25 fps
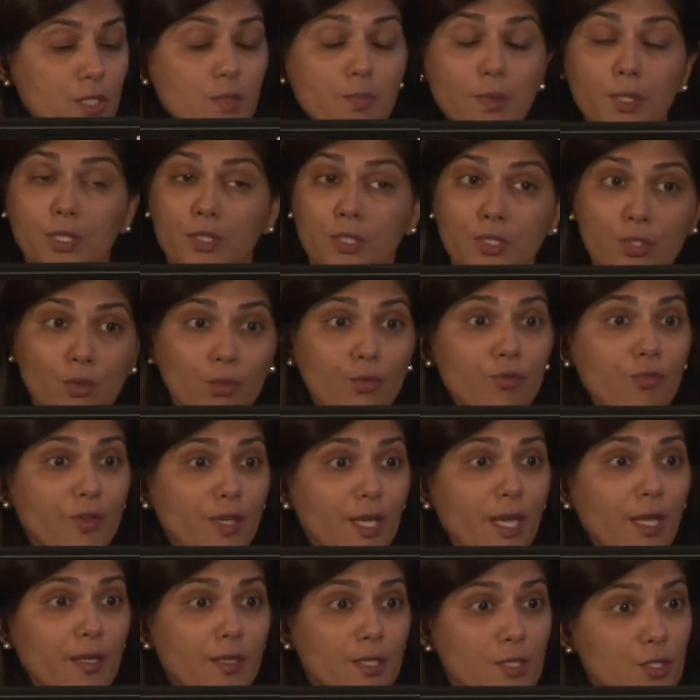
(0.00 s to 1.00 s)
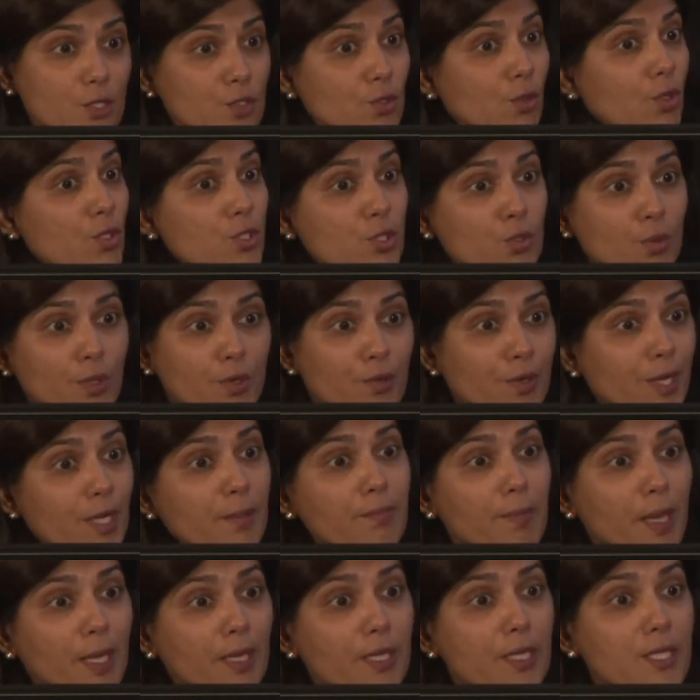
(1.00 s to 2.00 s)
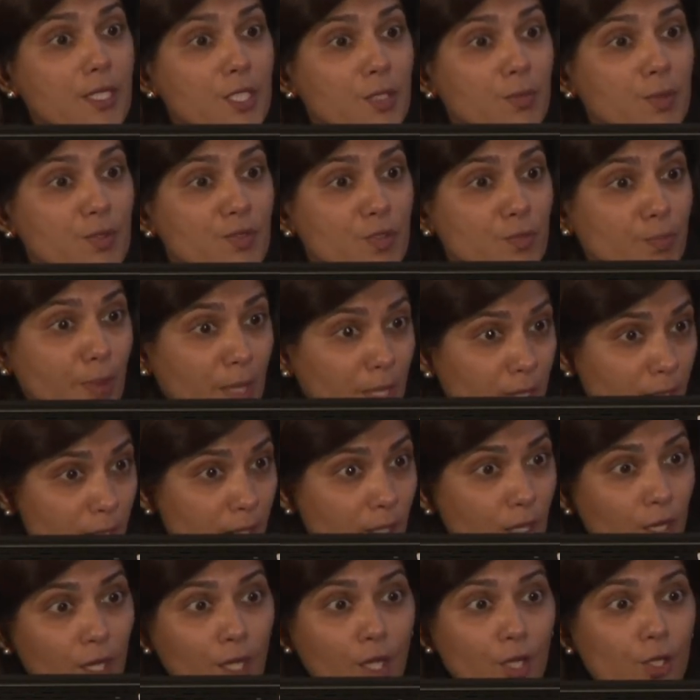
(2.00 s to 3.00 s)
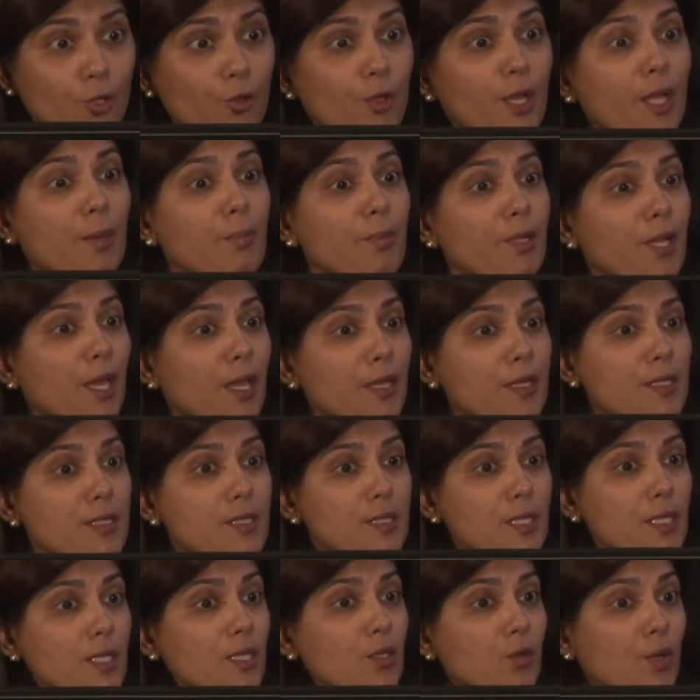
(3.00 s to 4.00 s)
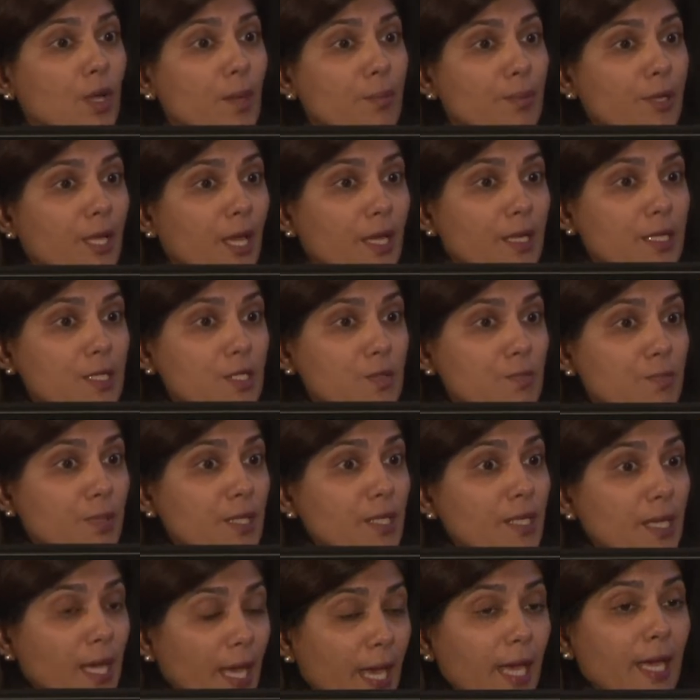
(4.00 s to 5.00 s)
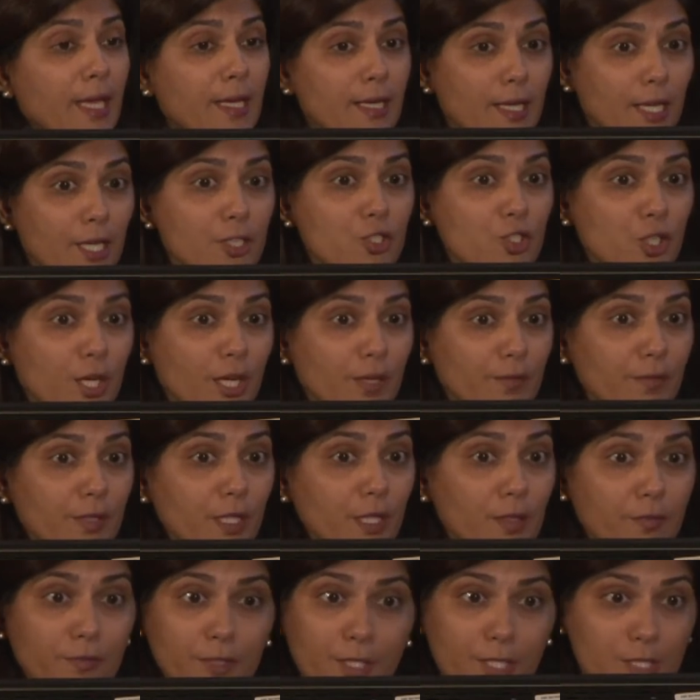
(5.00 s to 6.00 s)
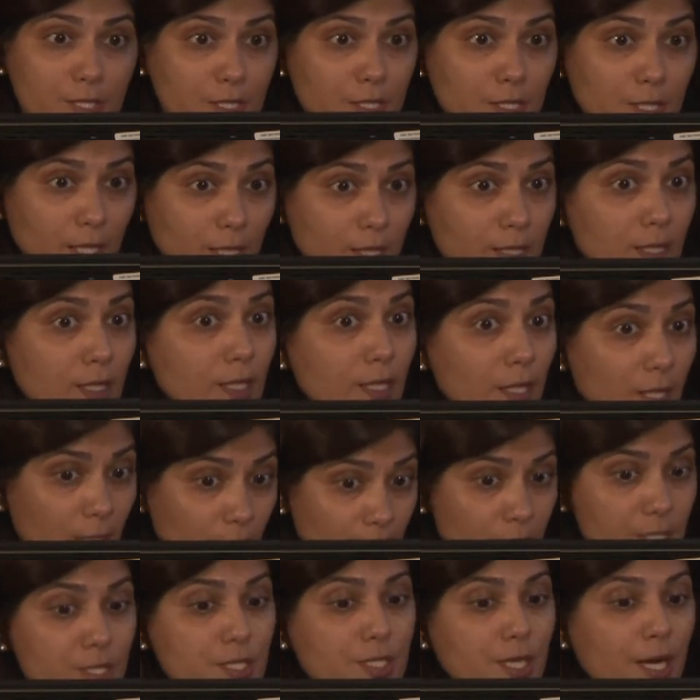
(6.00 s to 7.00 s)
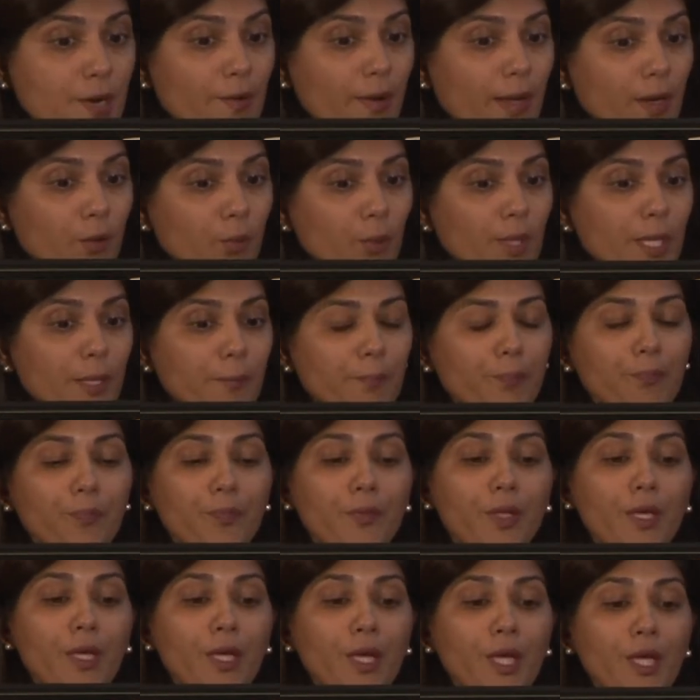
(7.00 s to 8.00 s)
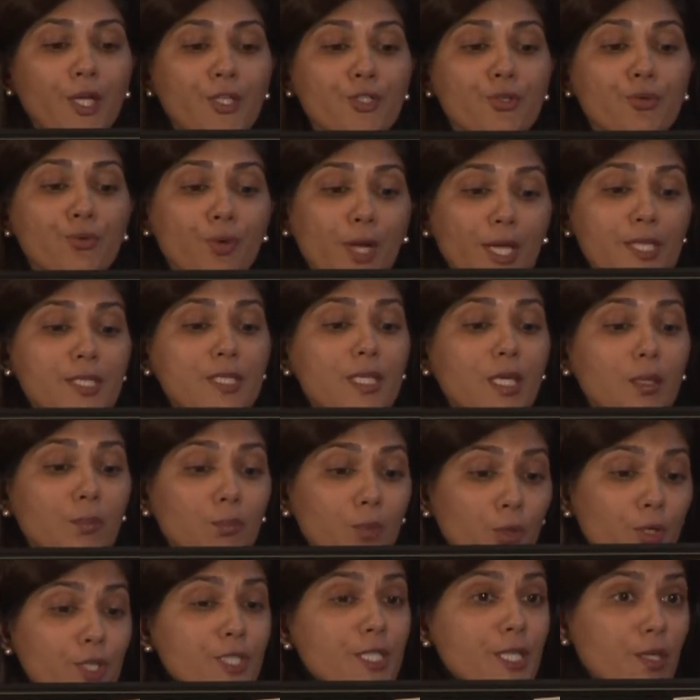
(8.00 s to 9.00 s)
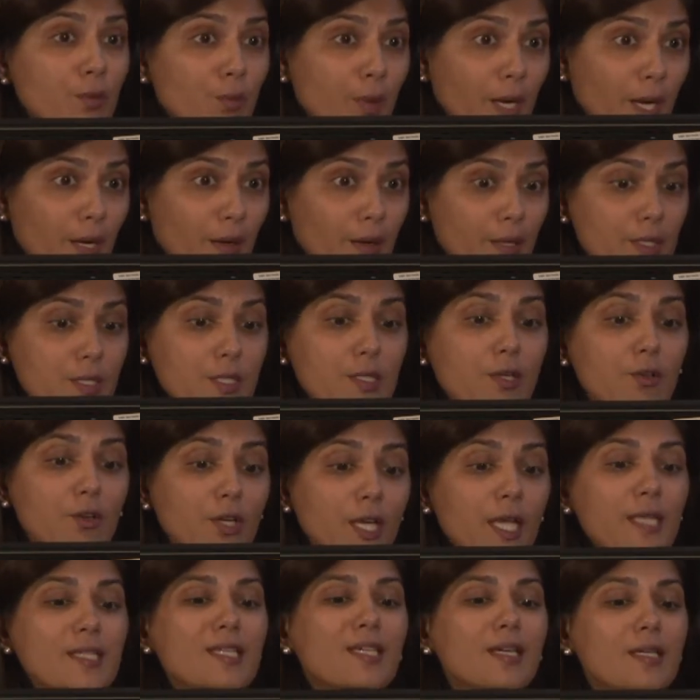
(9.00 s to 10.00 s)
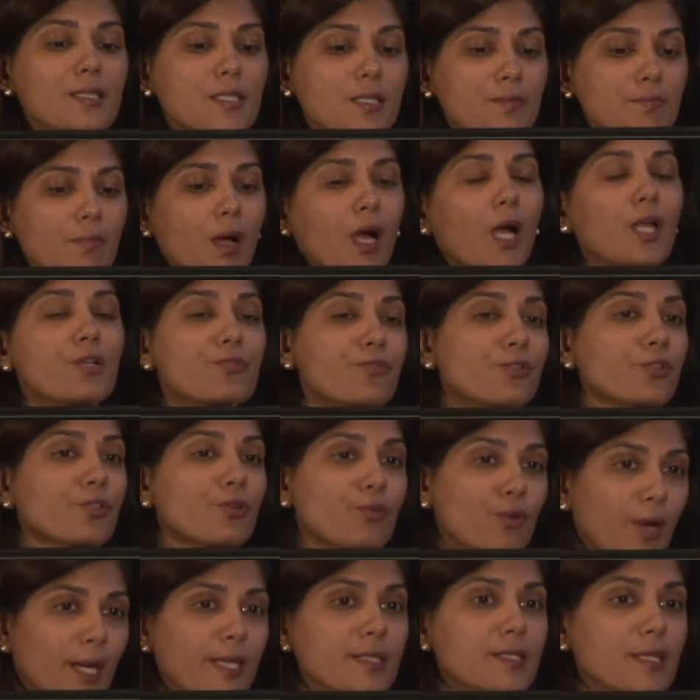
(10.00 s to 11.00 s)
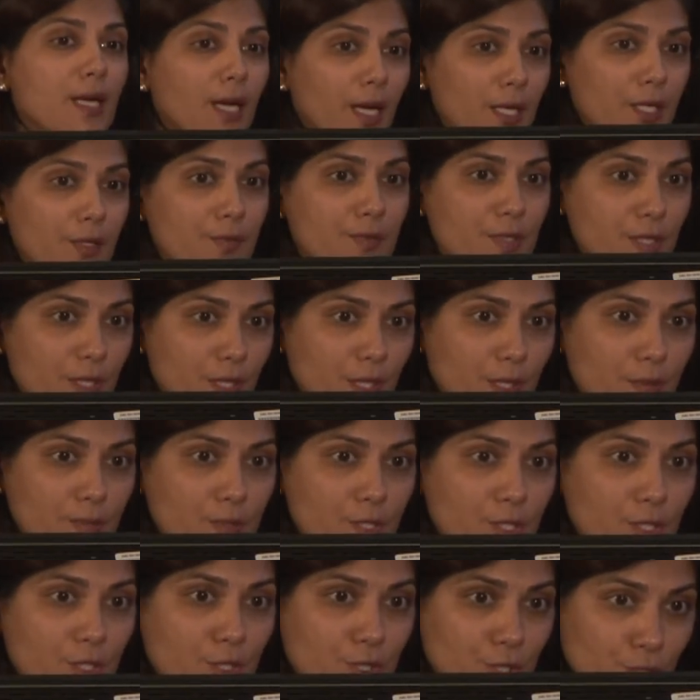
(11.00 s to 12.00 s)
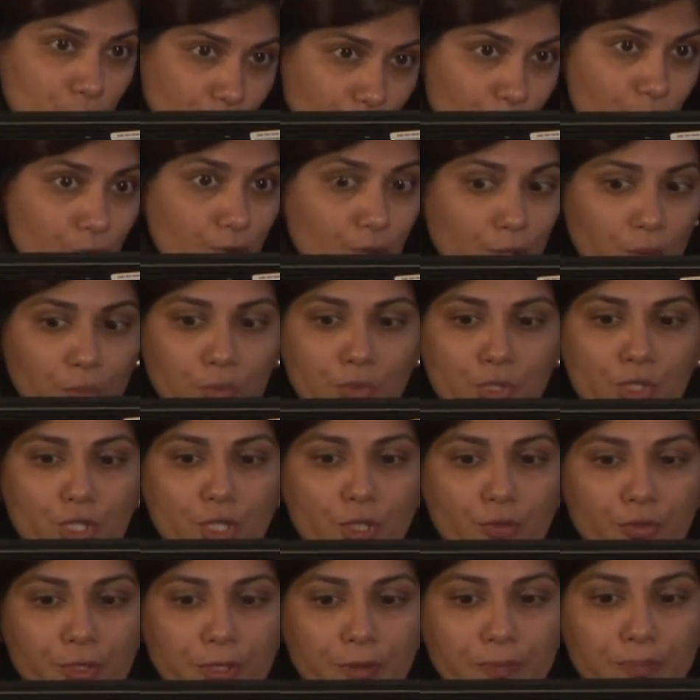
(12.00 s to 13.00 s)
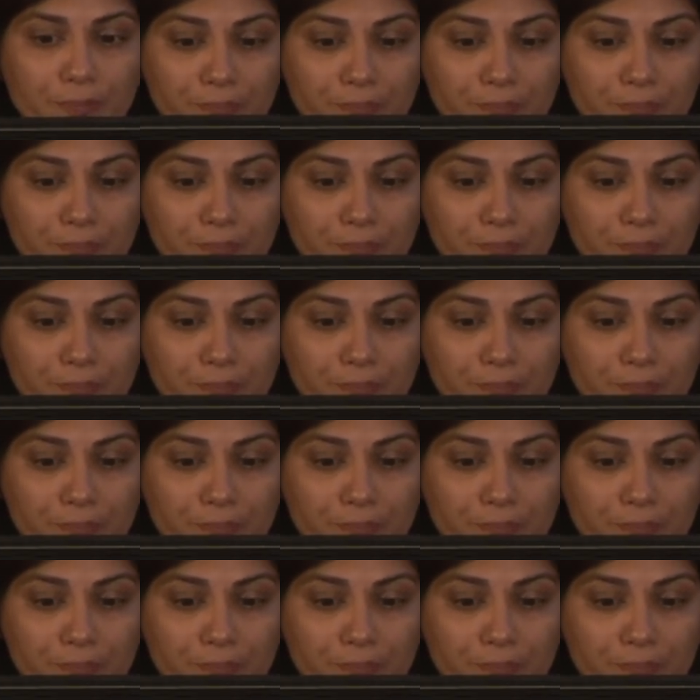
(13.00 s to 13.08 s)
because don't forget, this is also a great mechanism of spreading your hepatitis C, your hepatitis B, and HIV if it isn't done in a sterile way. To raise community awareness, creating a demand for the right kind of circumcisions for their own children.